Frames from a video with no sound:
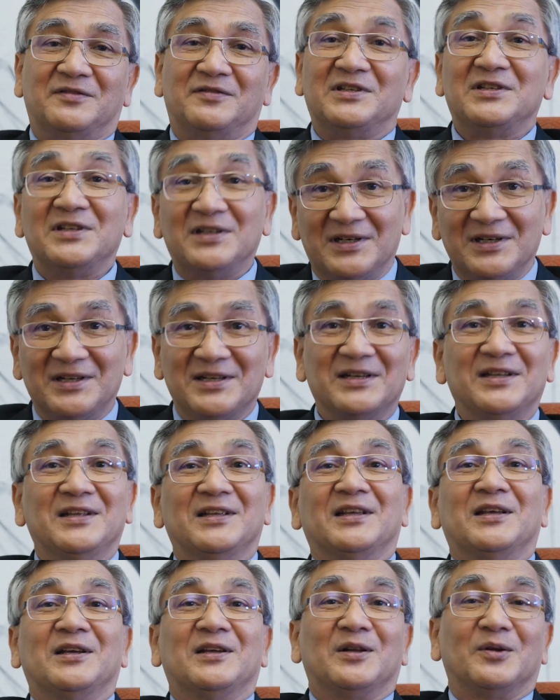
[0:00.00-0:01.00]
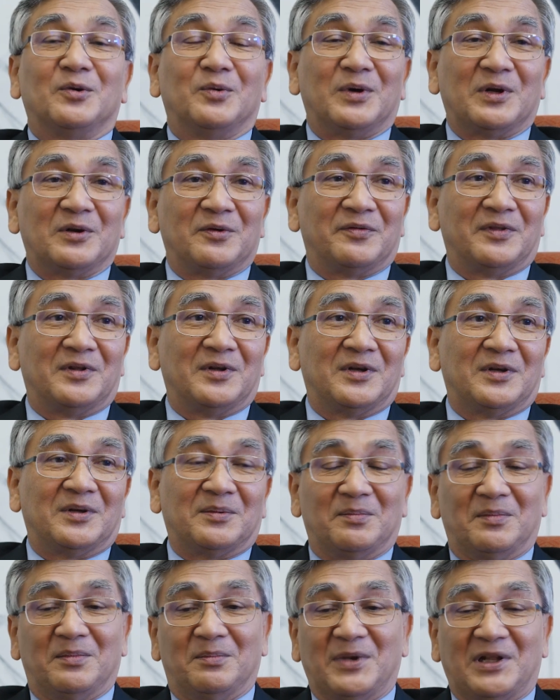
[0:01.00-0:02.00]
visit, one of
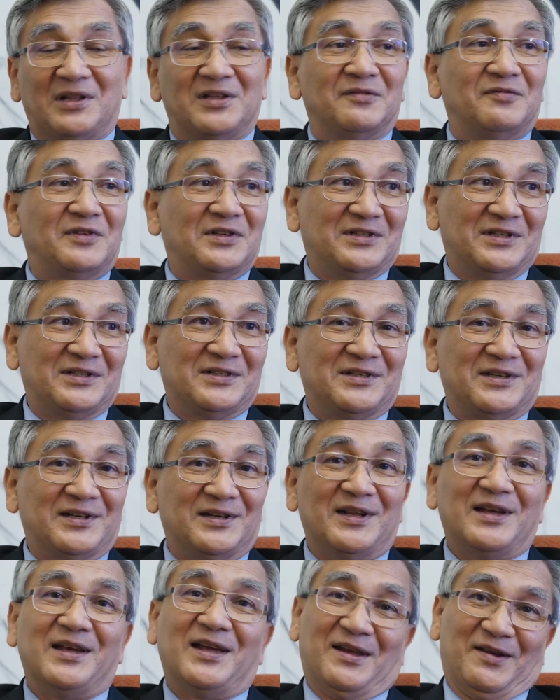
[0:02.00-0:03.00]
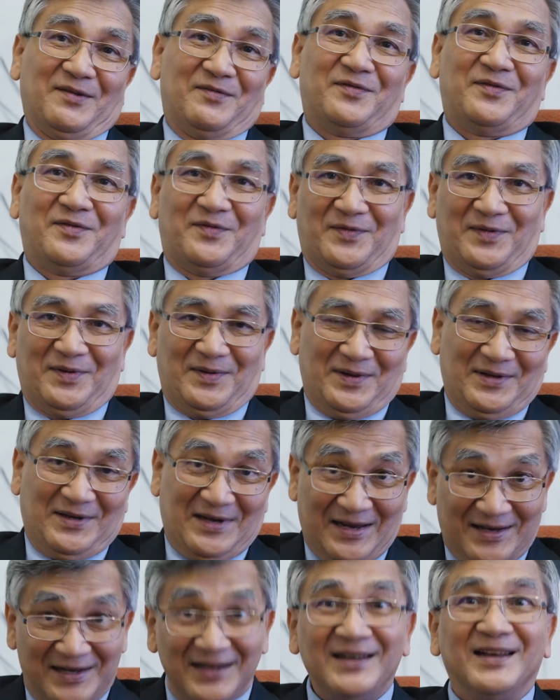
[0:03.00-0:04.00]
the better visits that I have
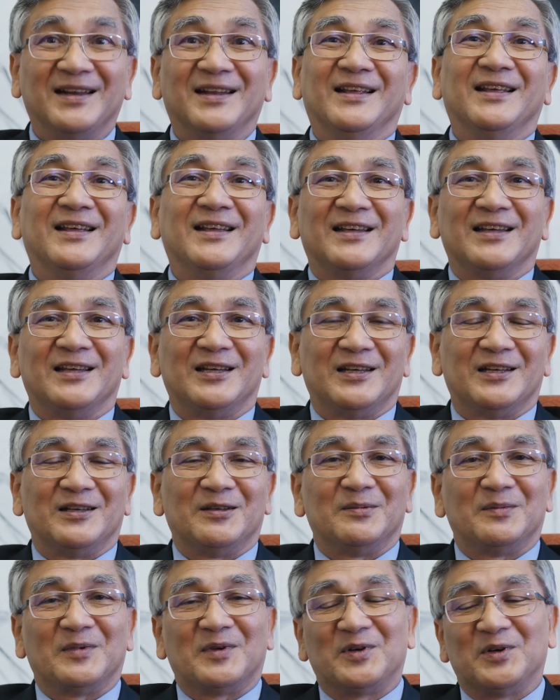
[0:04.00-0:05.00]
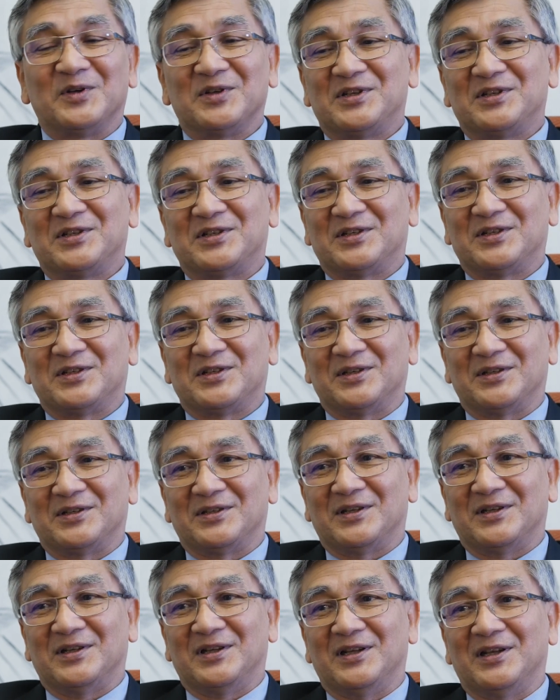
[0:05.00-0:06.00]
attended, because
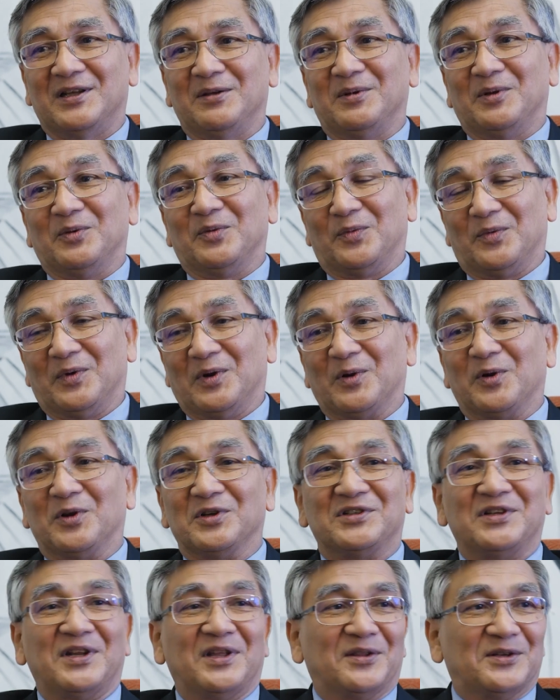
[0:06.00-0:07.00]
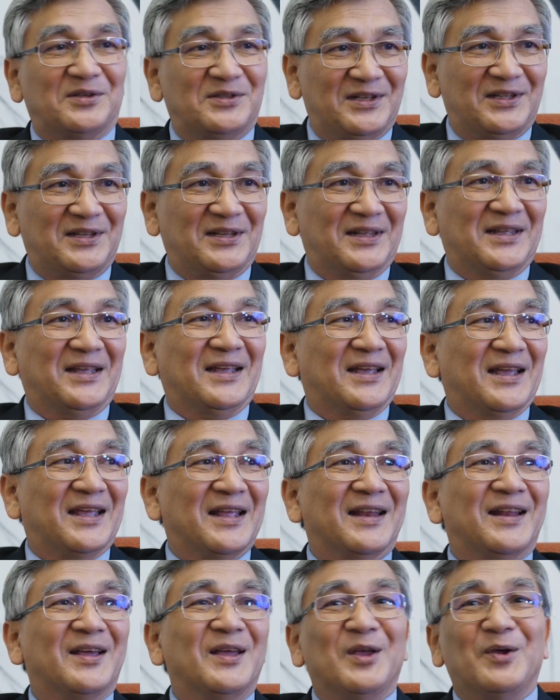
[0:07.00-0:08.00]
I mean, we are not seeing the city,
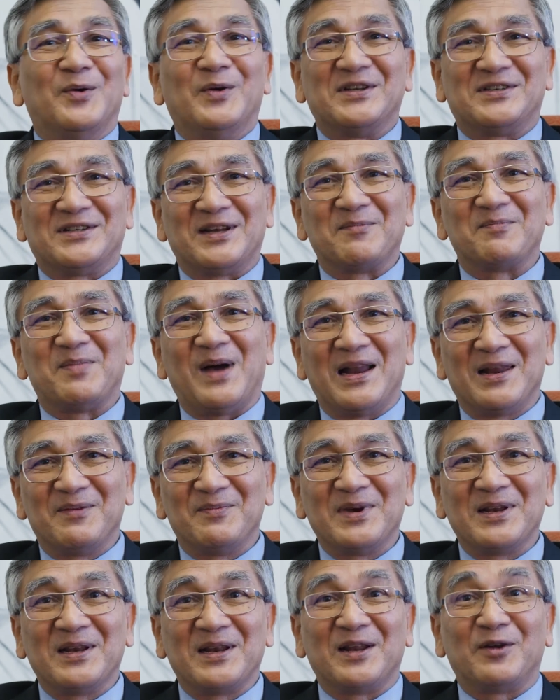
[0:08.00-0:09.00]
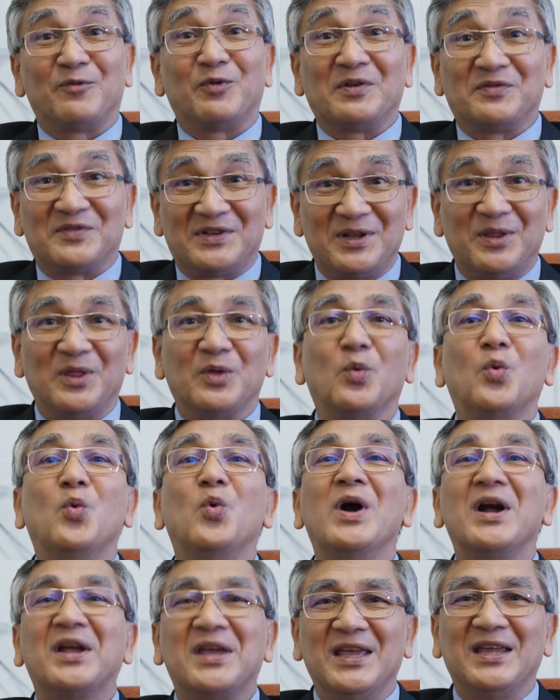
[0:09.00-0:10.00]
we are seeing Parliament, and we have seen the
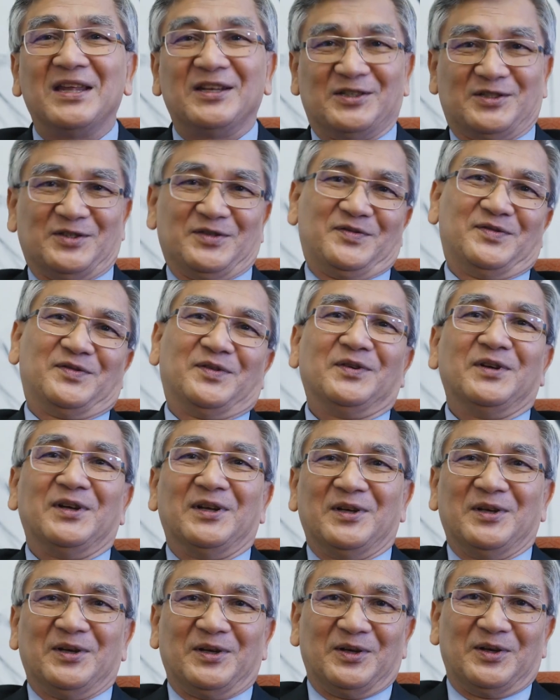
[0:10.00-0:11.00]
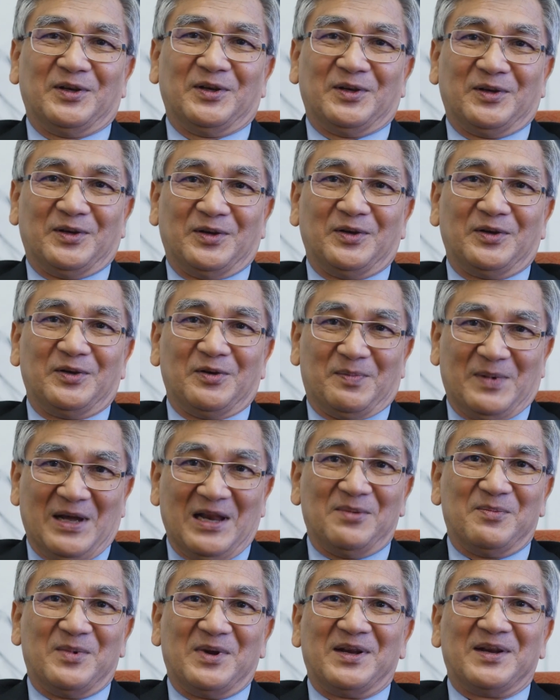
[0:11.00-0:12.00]
workings of your
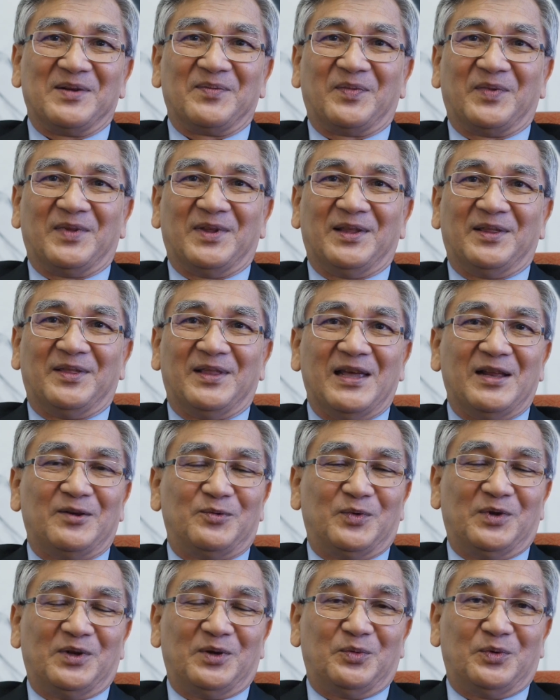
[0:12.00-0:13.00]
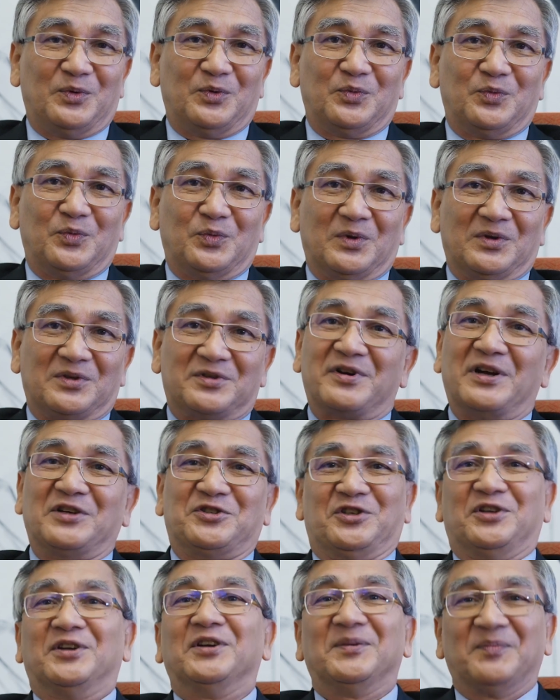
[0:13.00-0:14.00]
Parliament, and that we will
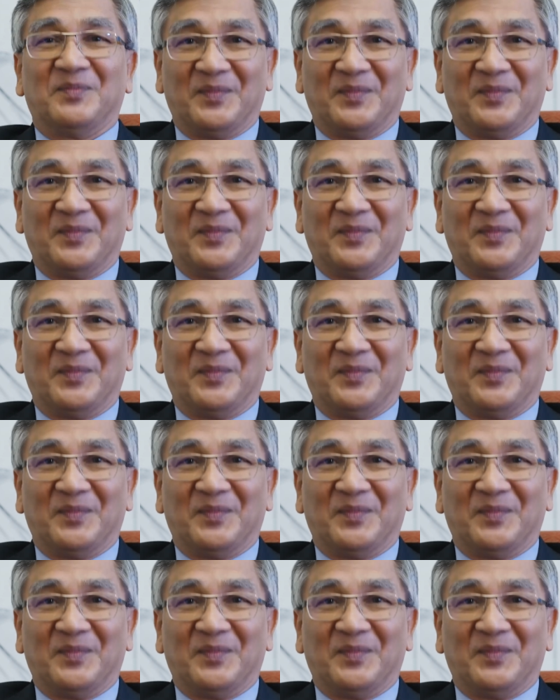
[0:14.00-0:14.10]
treasure.